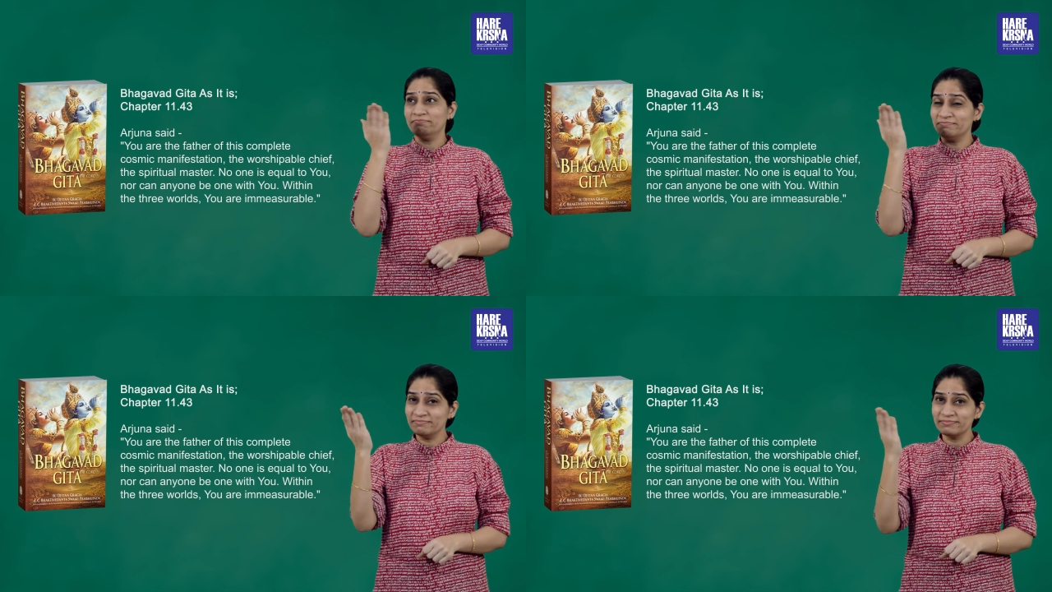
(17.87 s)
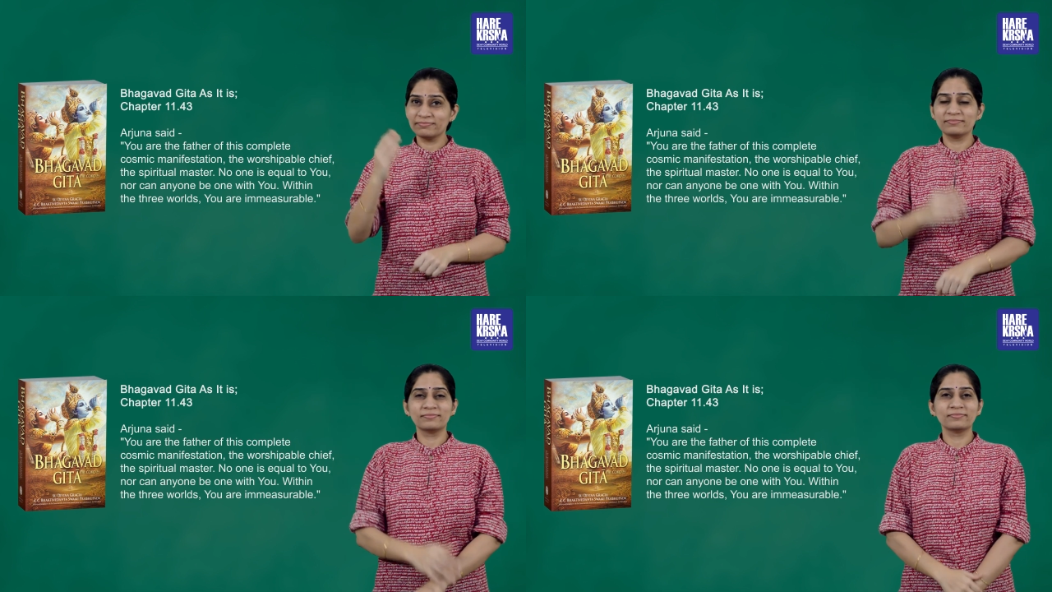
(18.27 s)
the
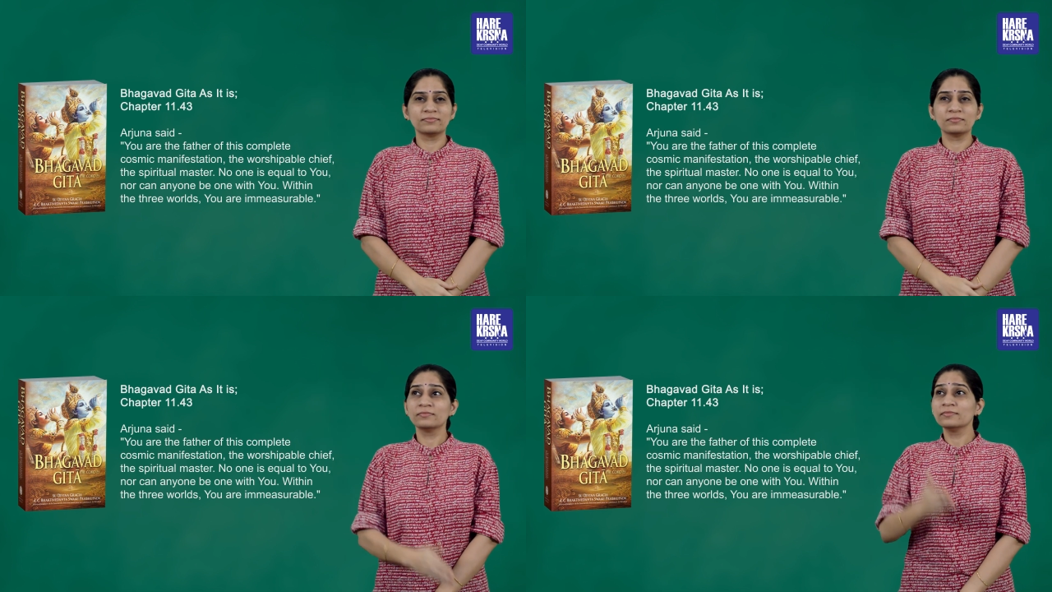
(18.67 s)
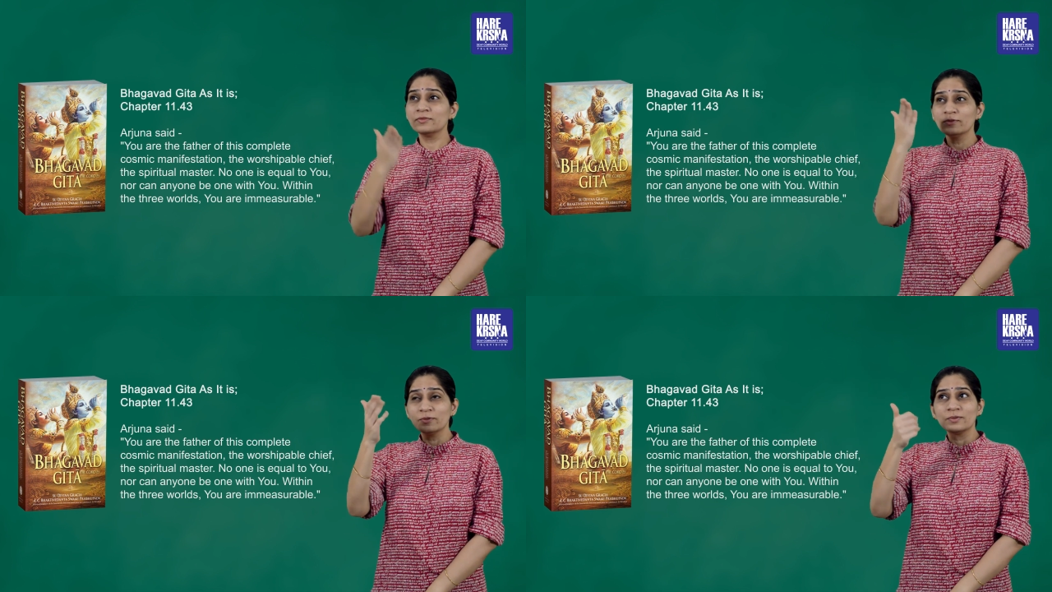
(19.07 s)
worshipable
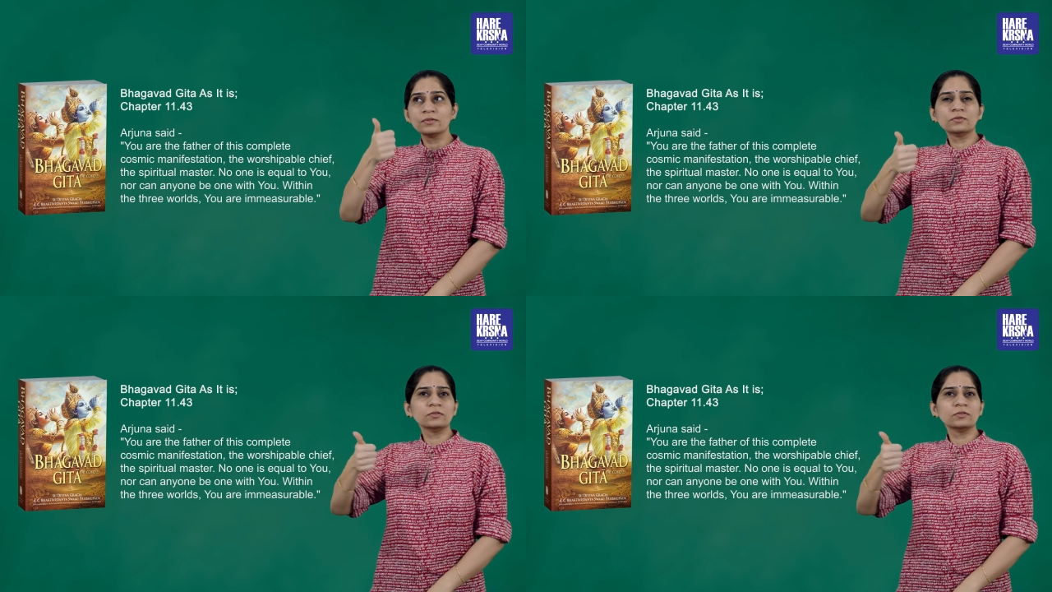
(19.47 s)
chief,